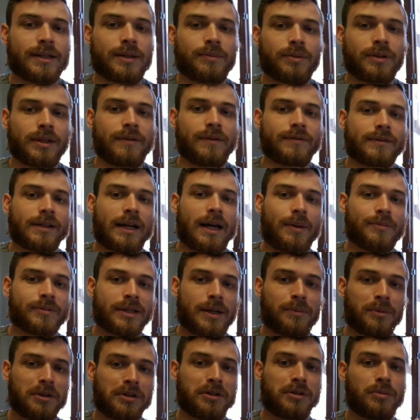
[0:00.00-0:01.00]
plenty of times.
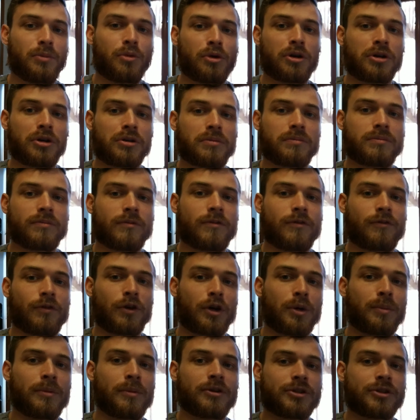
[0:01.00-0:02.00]
I'm a little more
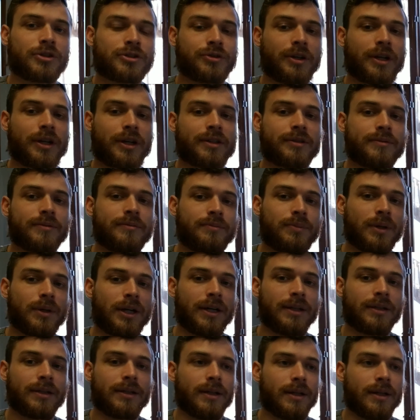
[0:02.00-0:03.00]
firm or strict,
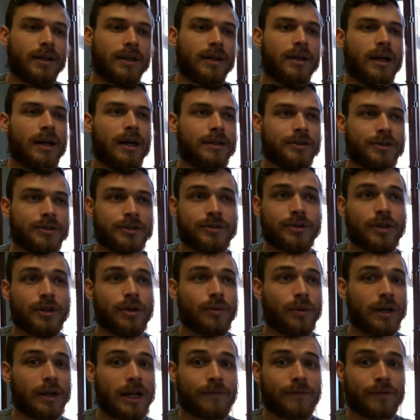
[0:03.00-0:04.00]
but just
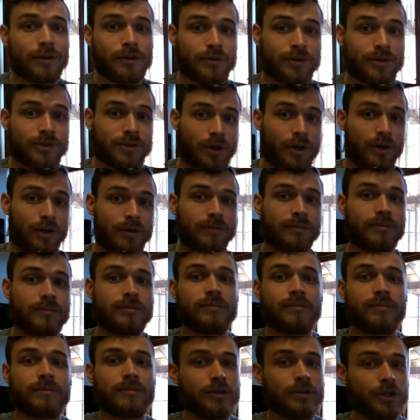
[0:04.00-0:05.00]
know whatever you start,
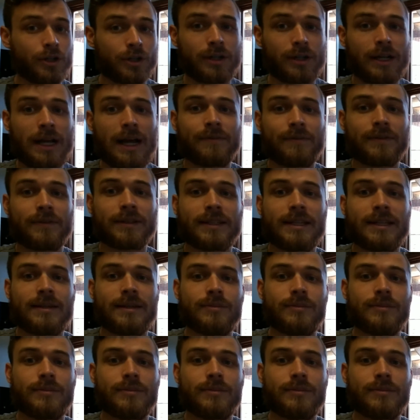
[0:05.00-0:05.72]
you're gonna have to keep